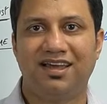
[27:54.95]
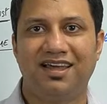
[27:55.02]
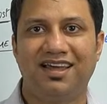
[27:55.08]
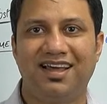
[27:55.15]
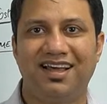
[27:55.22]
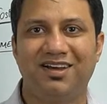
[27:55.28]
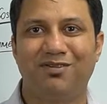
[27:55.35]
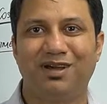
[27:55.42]

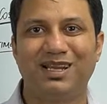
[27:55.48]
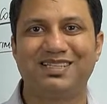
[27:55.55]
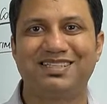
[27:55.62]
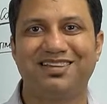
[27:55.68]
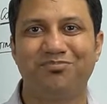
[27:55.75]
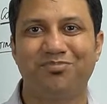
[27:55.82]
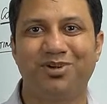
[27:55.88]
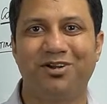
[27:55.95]
Very
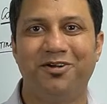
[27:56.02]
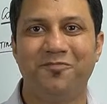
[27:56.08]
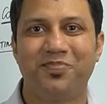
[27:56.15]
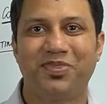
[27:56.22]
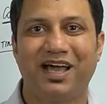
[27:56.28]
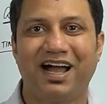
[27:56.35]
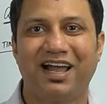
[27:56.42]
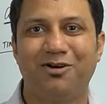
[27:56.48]
simple.
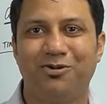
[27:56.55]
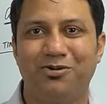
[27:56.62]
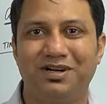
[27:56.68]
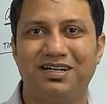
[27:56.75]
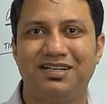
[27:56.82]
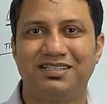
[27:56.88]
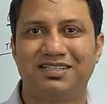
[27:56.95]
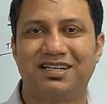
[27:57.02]
I own a
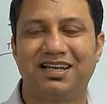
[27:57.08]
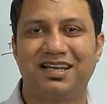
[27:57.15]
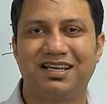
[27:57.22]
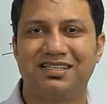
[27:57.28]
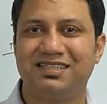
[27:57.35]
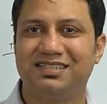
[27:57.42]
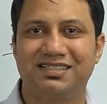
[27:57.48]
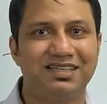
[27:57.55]
digital
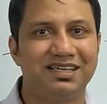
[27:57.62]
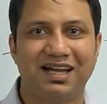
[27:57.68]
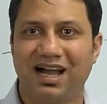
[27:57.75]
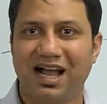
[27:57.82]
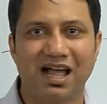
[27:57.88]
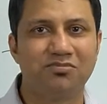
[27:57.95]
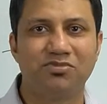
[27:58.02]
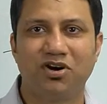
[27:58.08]
agency.
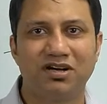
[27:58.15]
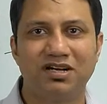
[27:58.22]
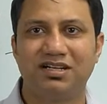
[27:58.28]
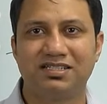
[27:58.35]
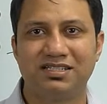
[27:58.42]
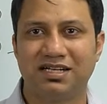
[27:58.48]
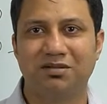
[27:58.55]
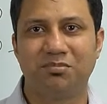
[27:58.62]
I am not a
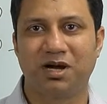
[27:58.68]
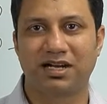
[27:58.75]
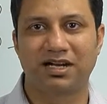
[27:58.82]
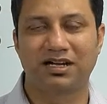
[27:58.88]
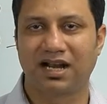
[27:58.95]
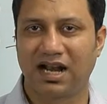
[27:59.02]
digital marketer.